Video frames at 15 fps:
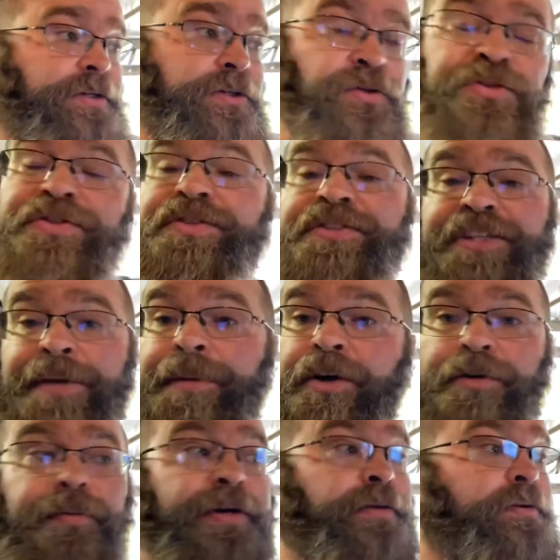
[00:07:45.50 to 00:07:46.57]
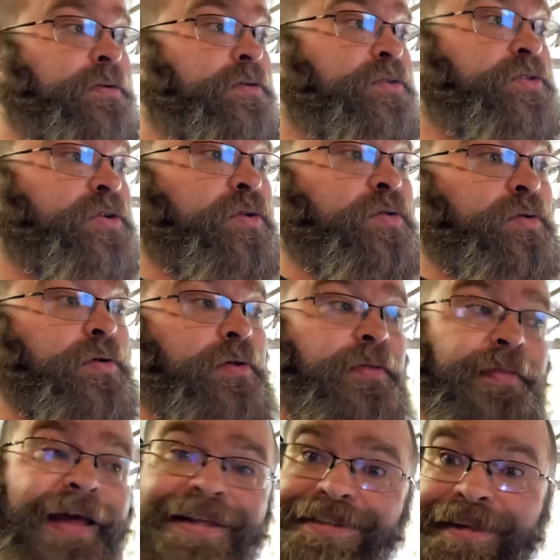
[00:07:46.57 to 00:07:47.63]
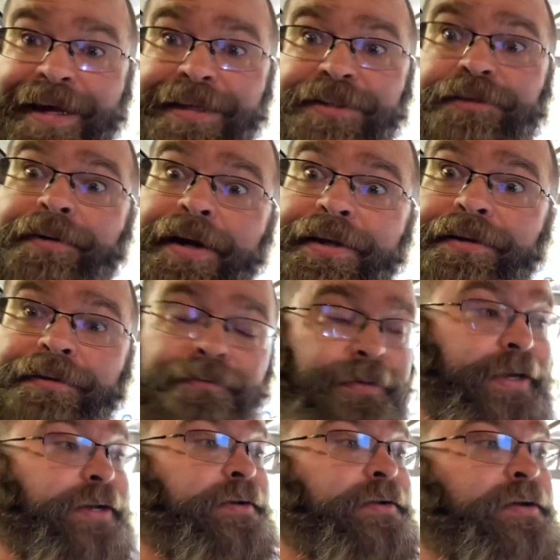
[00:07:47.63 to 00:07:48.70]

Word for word: Uses the same hardware. So that's nice, right? Right.